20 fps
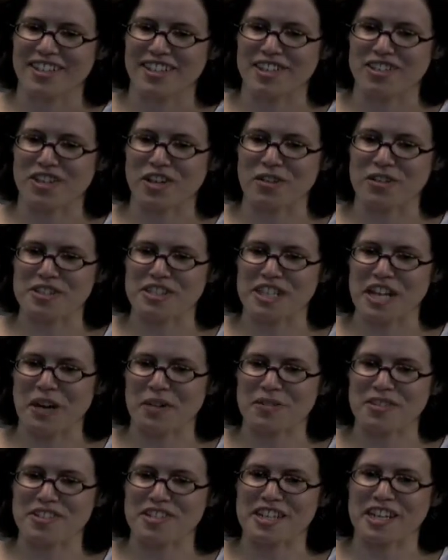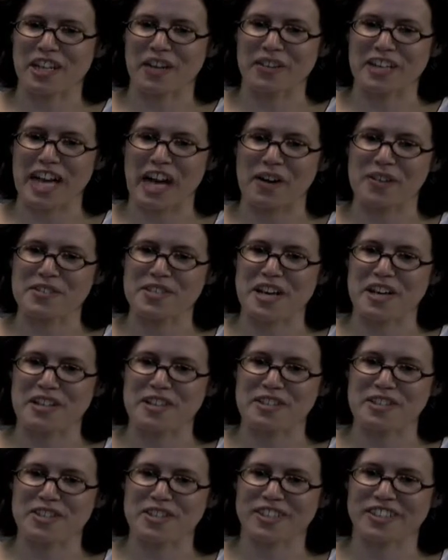he noticed that I was sitting on the outside of
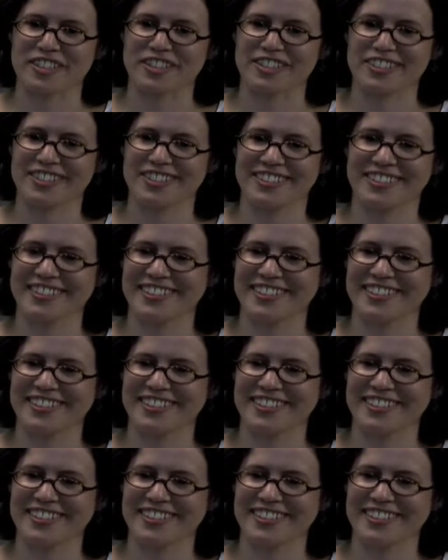the circle.